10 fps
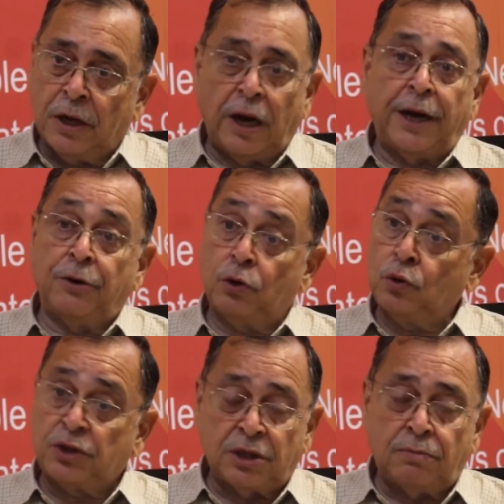land
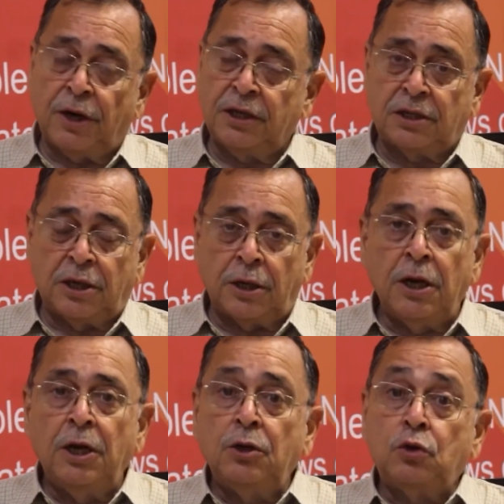routes in Pakistan.
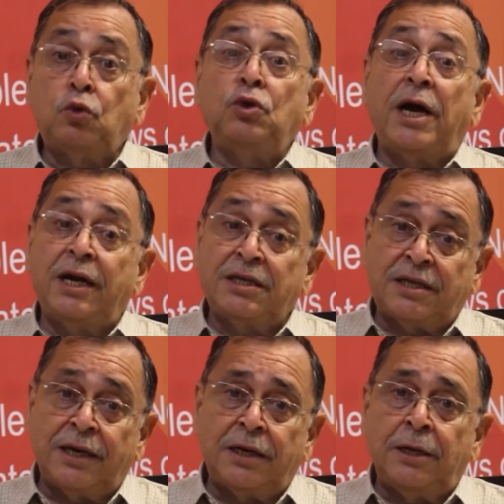To that
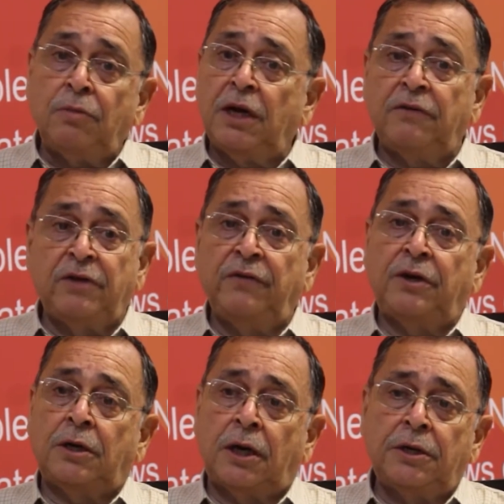extent, they may have
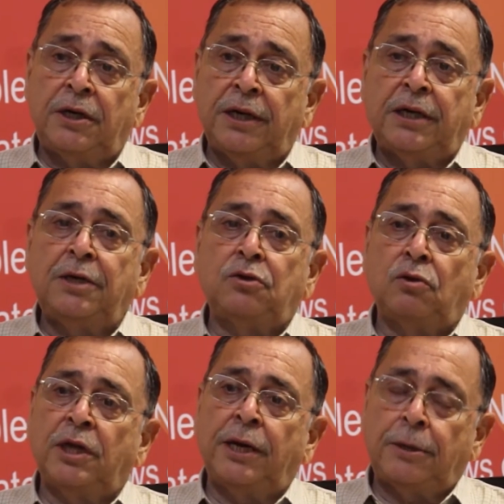given an undertaking
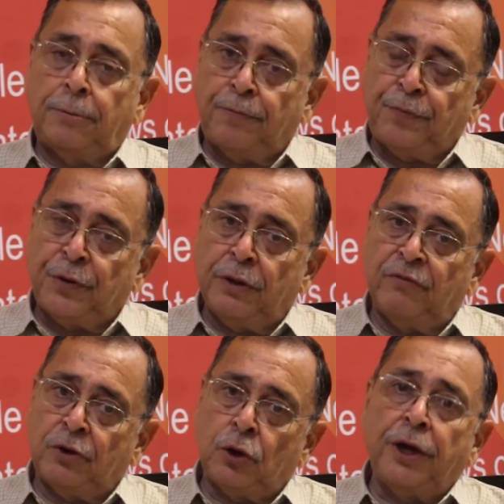so that the
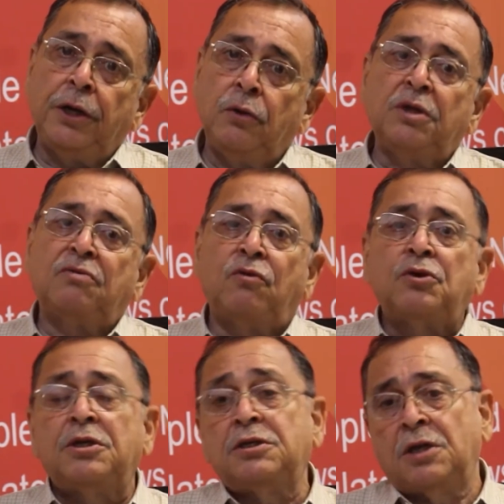withdrawing US
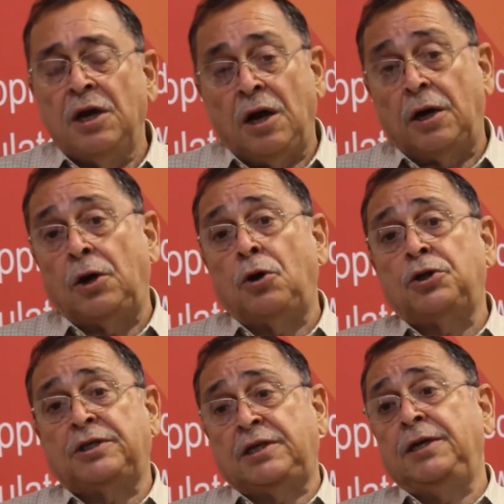forces are
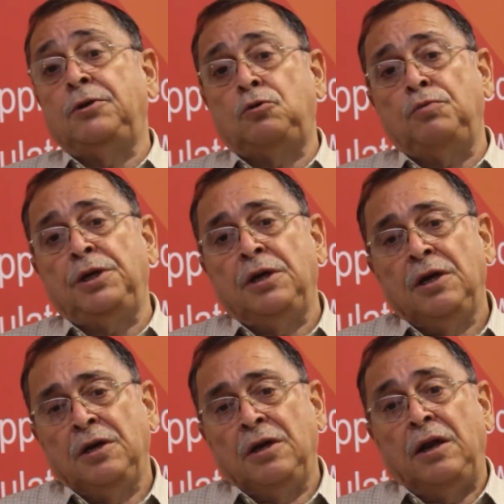not seen to be
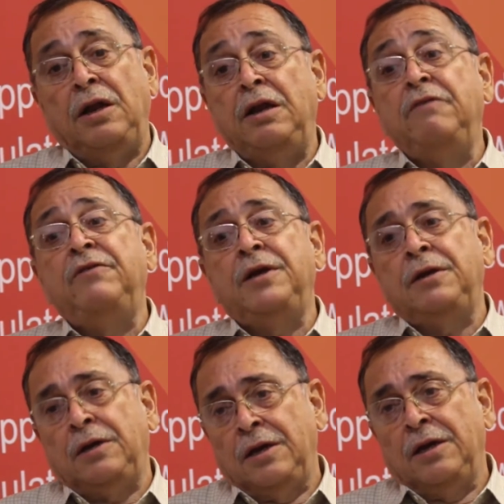
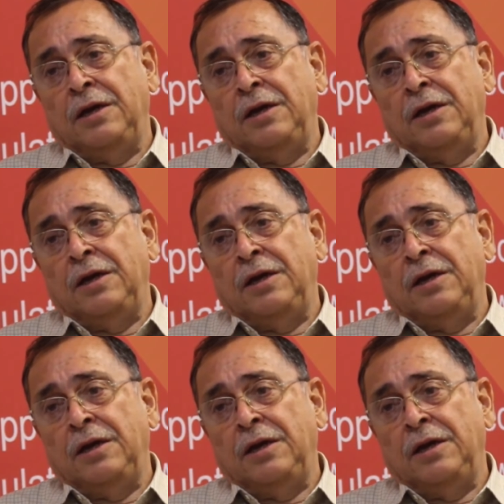leaving